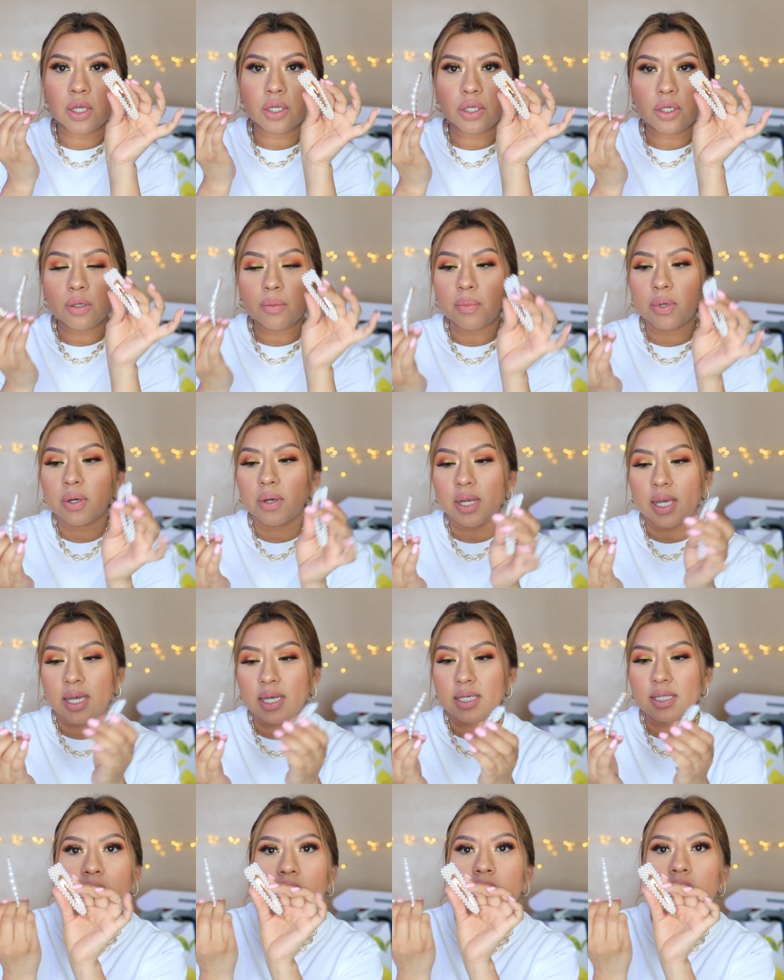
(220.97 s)
cute
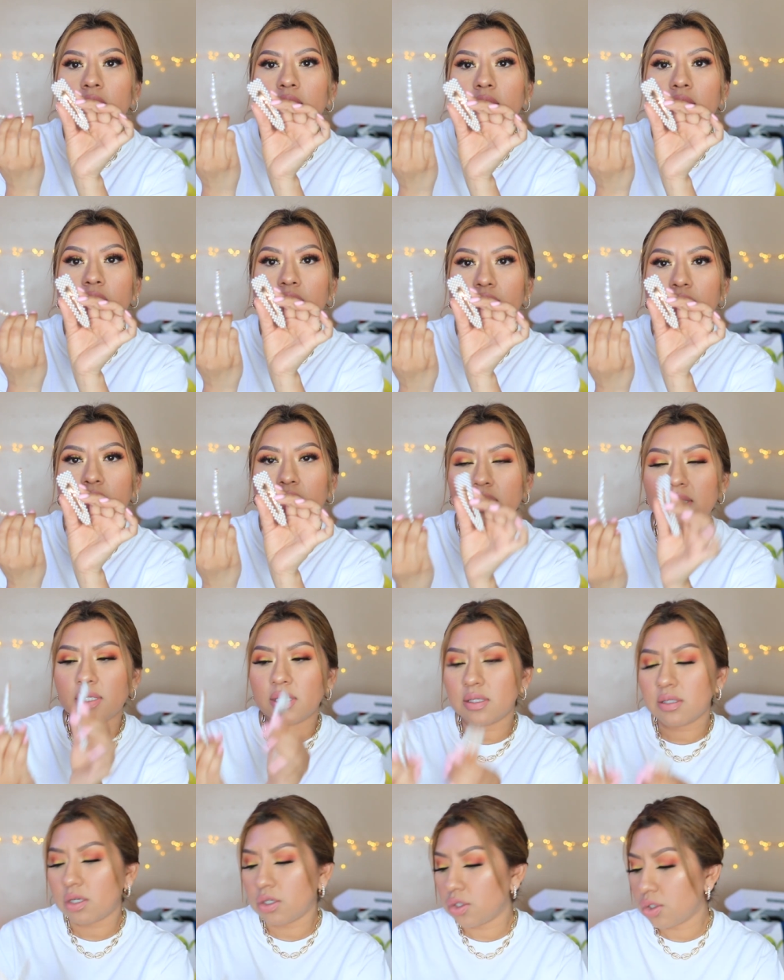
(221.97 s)
berets I love these
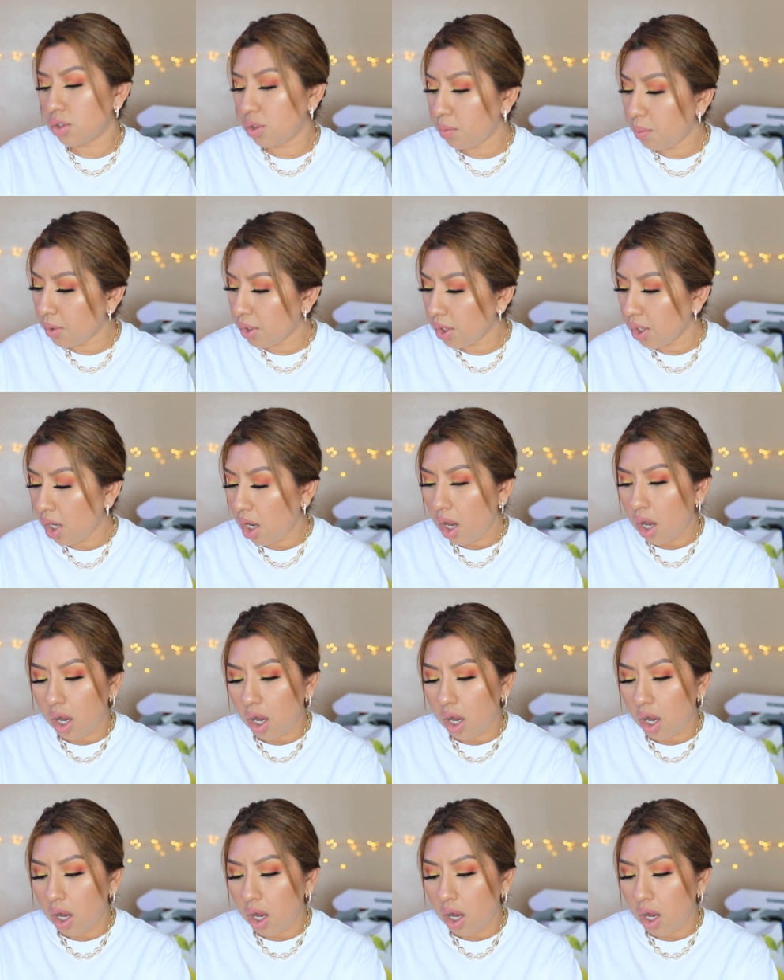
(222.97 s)
these are super